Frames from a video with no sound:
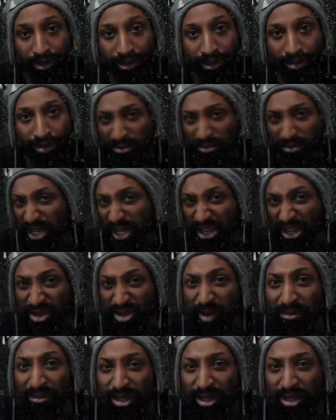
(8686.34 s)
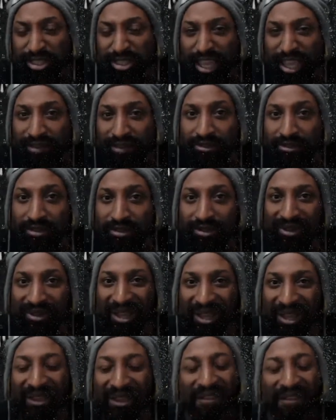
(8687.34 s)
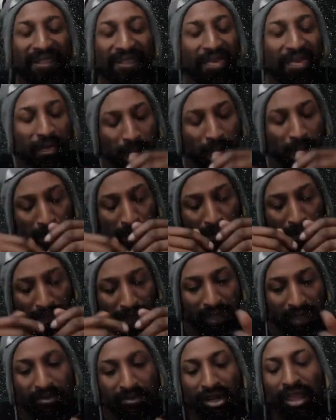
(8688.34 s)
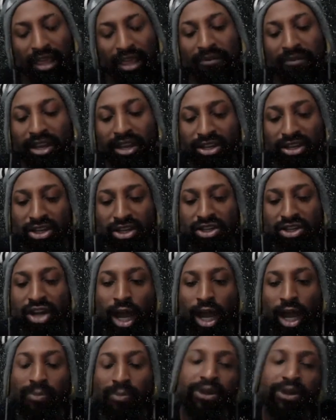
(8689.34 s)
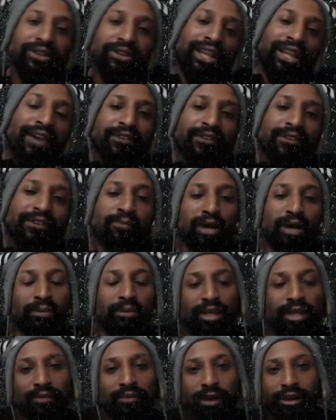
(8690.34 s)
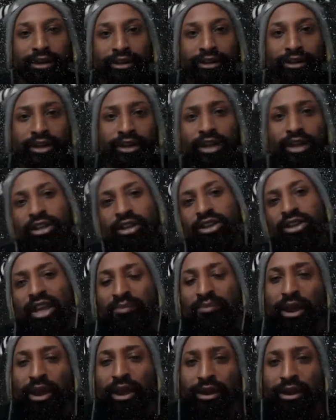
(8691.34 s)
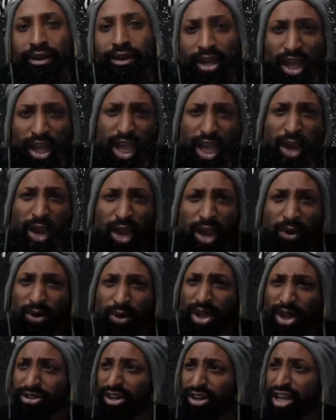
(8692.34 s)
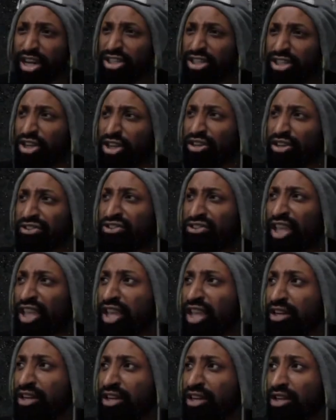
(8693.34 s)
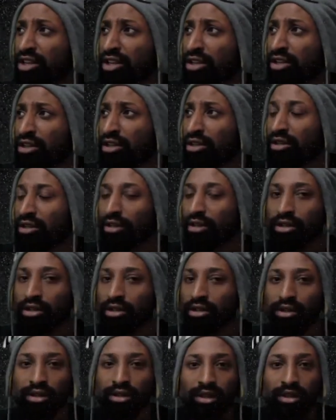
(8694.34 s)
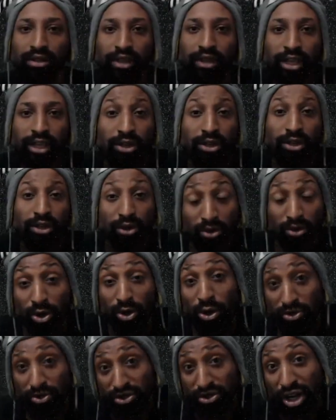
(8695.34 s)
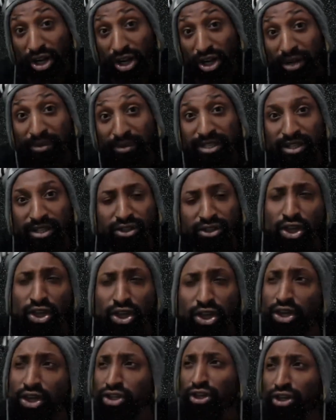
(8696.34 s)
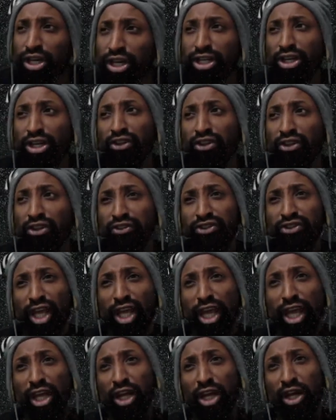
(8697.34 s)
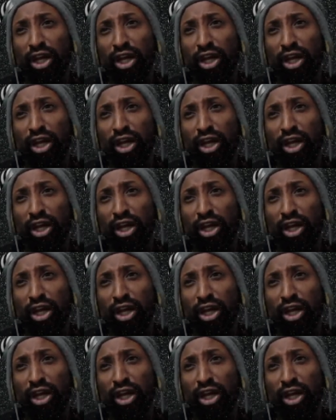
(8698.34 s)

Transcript: Remember now, you're public slaves, okay? They've been, they've been conditioned to operate their life in a public manner. You get married. Hey, what do I need to go to the state? Okay, you, you, oh, you start a business. Don't need to go to the state.